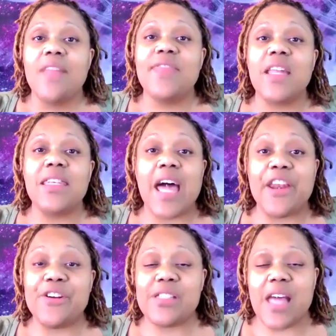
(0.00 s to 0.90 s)
the
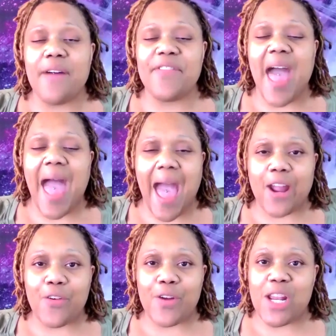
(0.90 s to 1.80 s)
letters of the
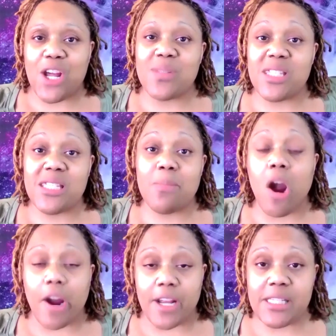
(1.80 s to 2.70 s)
acronym
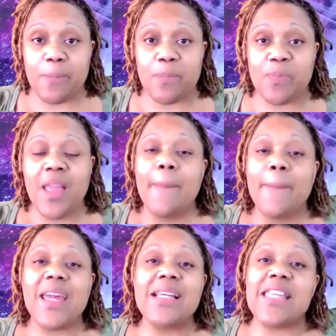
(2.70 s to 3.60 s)
SMART,
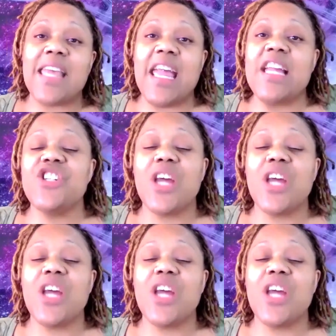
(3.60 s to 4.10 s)
because each